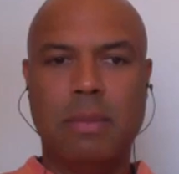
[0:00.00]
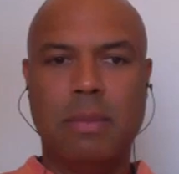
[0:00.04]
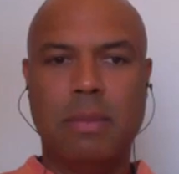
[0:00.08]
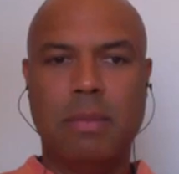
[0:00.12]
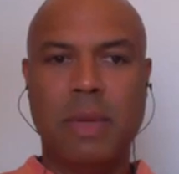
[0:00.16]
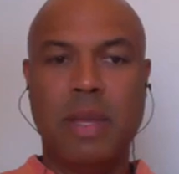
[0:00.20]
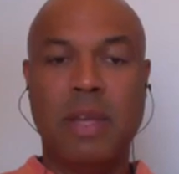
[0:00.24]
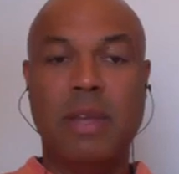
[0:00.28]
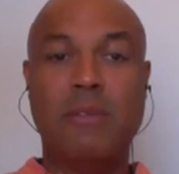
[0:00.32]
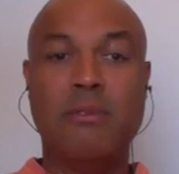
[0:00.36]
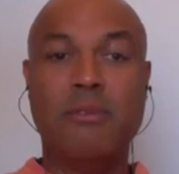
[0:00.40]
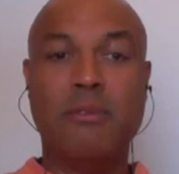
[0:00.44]

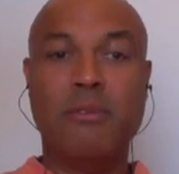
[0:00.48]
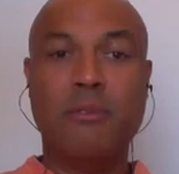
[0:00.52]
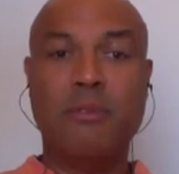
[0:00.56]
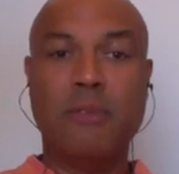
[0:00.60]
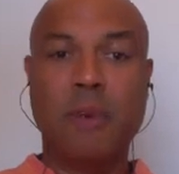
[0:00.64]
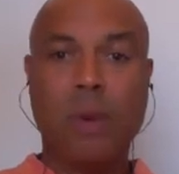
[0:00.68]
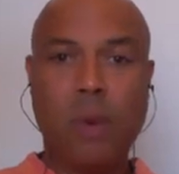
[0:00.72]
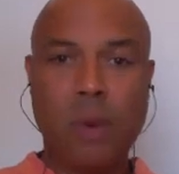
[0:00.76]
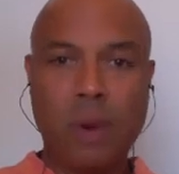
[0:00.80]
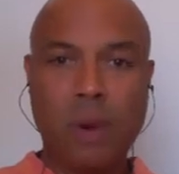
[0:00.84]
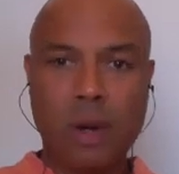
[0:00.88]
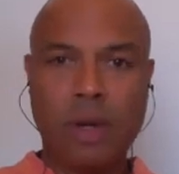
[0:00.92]
be
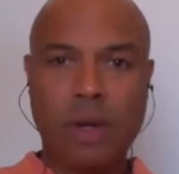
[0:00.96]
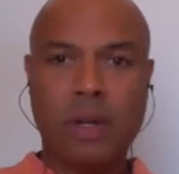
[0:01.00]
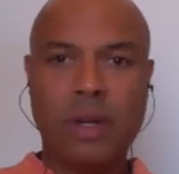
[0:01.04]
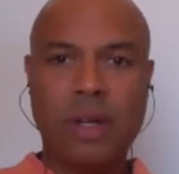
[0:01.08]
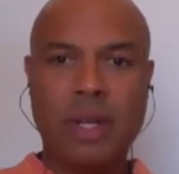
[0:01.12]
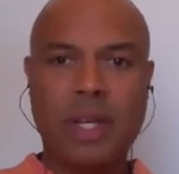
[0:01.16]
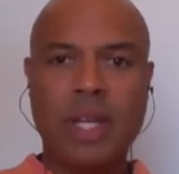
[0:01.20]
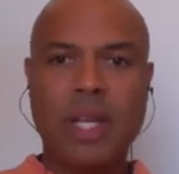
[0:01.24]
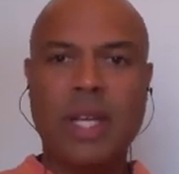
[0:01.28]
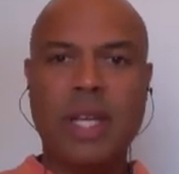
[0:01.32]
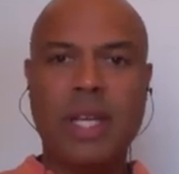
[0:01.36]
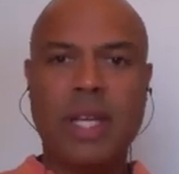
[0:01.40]
for
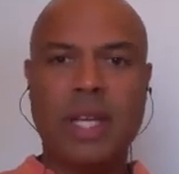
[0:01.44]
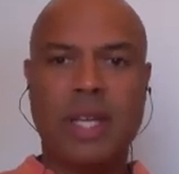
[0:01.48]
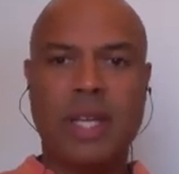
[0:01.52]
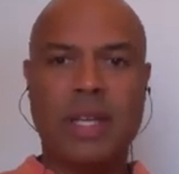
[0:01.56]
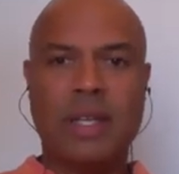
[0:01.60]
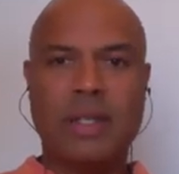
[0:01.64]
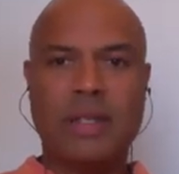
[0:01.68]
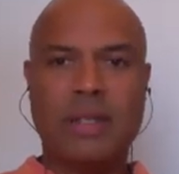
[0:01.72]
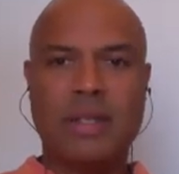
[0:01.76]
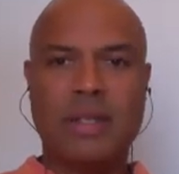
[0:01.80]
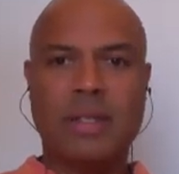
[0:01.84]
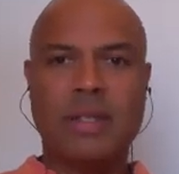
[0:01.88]

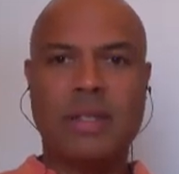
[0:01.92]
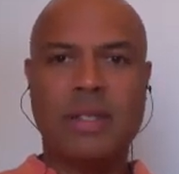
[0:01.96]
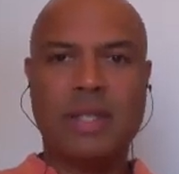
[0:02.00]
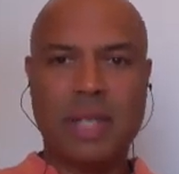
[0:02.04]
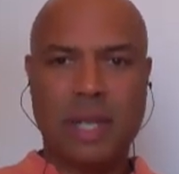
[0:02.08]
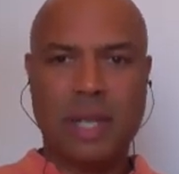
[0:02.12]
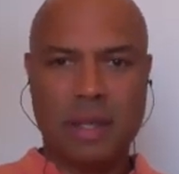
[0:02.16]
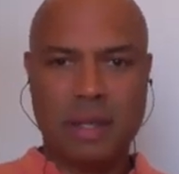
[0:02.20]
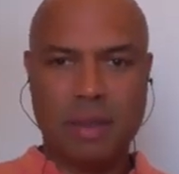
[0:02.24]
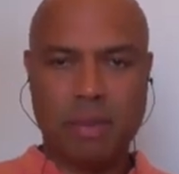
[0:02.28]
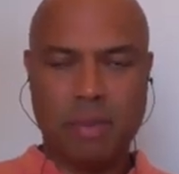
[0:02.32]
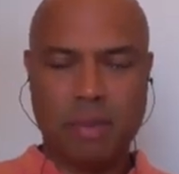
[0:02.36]
is
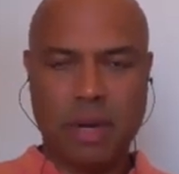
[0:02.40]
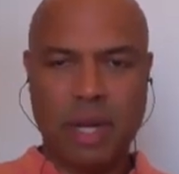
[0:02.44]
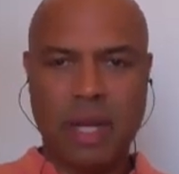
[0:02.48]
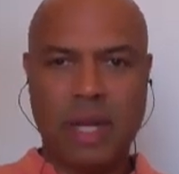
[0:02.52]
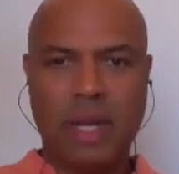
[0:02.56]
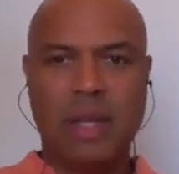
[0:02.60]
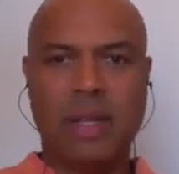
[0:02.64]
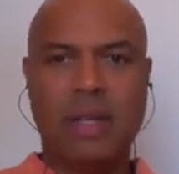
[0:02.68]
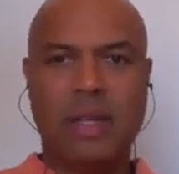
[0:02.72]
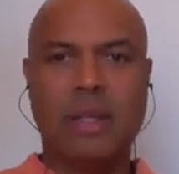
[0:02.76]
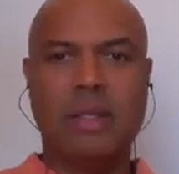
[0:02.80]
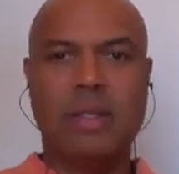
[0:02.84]

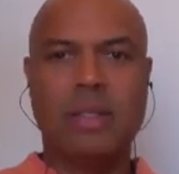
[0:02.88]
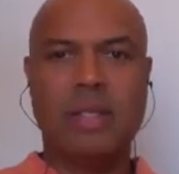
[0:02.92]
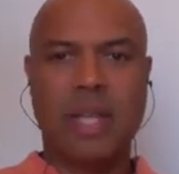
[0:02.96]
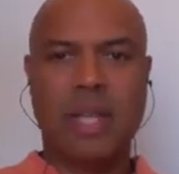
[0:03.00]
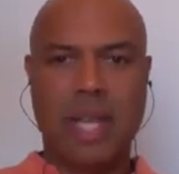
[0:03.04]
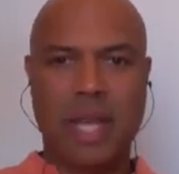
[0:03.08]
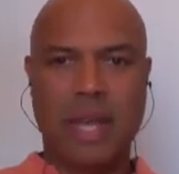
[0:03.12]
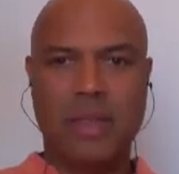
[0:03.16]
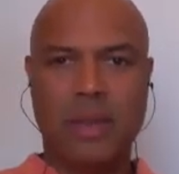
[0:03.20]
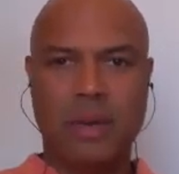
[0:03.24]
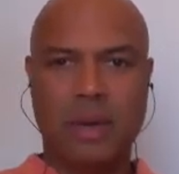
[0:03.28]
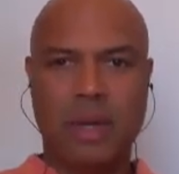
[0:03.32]
celebrating
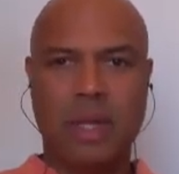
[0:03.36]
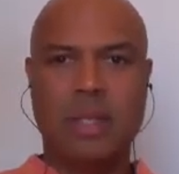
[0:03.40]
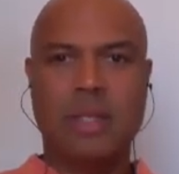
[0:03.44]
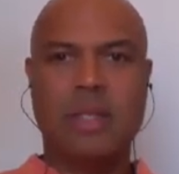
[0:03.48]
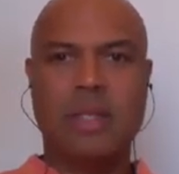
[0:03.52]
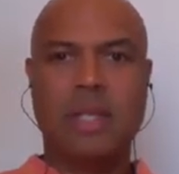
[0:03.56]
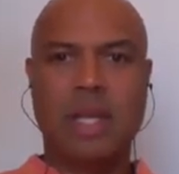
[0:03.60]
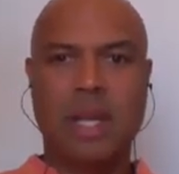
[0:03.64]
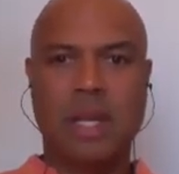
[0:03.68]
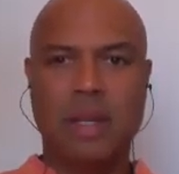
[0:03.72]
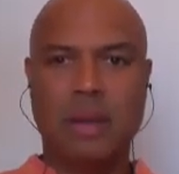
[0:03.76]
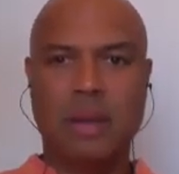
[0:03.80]
together, and
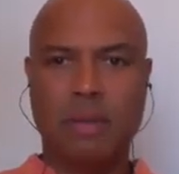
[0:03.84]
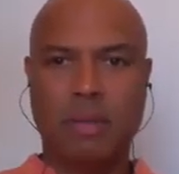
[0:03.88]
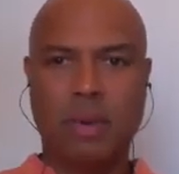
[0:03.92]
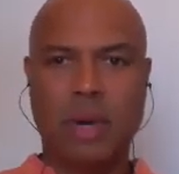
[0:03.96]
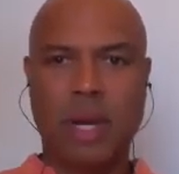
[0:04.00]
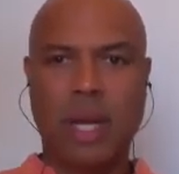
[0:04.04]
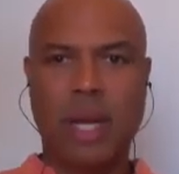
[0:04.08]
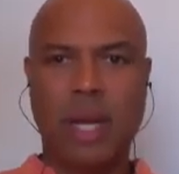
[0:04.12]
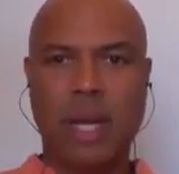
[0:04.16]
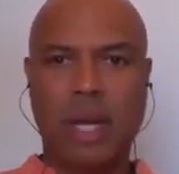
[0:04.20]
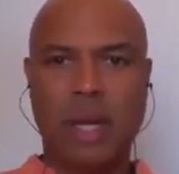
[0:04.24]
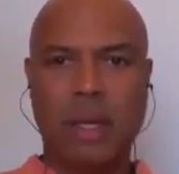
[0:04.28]

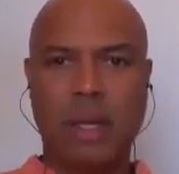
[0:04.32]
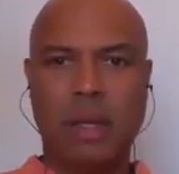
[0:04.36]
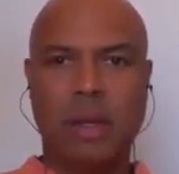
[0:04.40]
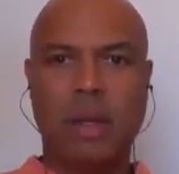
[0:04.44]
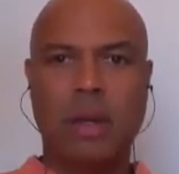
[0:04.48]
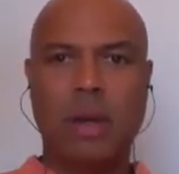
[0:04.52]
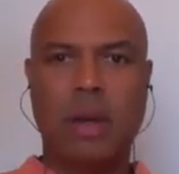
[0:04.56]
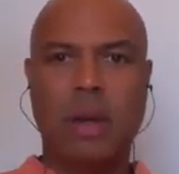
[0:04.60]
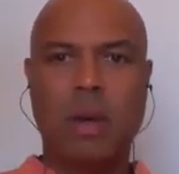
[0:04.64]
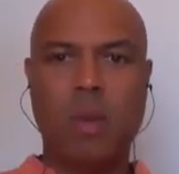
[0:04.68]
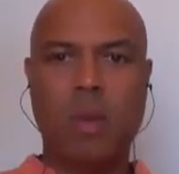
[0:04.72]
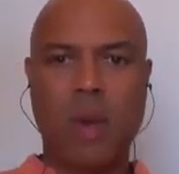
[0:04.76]
celebrating
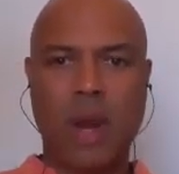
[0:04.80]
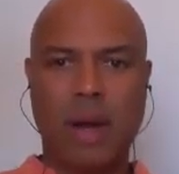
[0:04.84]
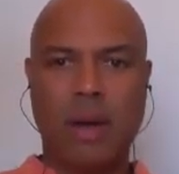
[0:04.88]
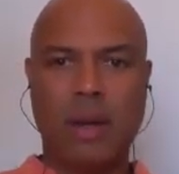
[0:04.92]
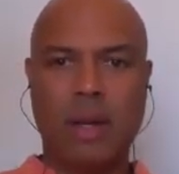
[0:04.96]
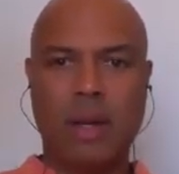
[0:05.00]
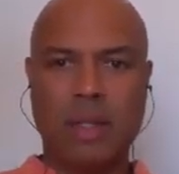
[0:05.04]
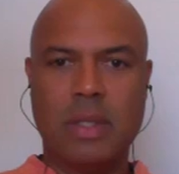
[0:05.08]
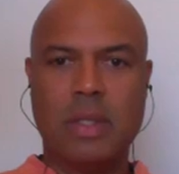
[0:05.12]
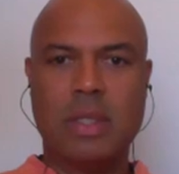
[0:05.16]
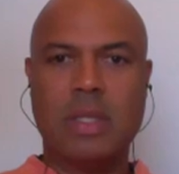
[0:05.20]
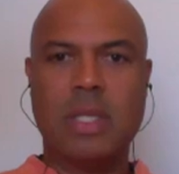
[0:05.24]

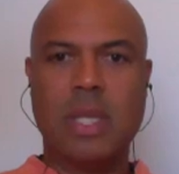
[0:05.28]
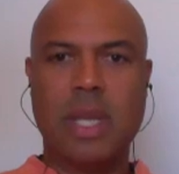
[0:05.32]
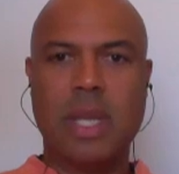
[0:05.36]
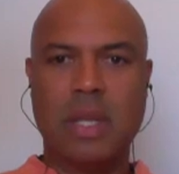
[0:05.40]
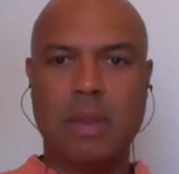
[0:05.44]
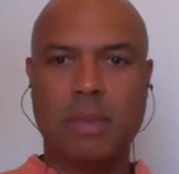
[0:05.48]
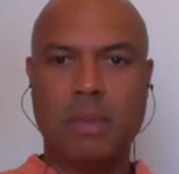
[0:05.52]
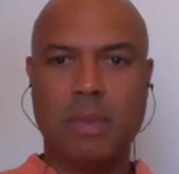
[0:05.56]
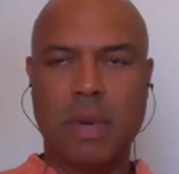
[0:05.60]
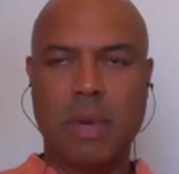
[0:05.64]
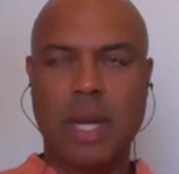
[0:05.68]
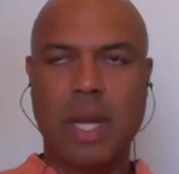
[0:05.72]
awareness,
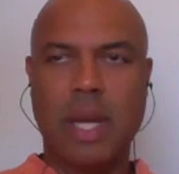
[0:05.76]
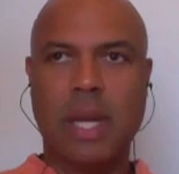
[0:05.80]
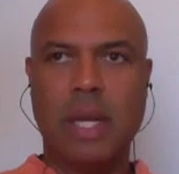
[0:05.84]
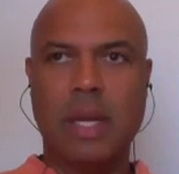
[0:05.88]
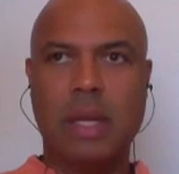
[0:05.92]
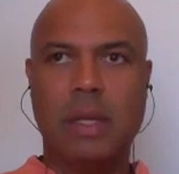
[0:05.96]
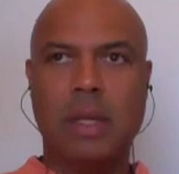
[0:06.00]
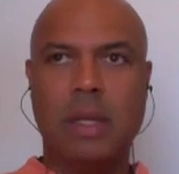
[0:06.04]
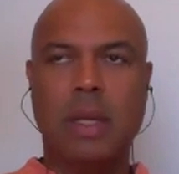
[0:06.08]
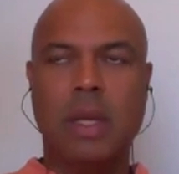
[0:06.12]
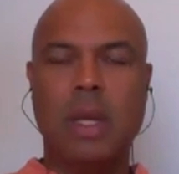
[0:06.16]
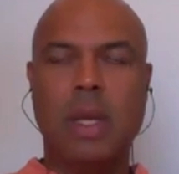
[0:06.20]

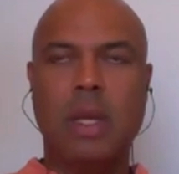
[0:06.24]
celebrating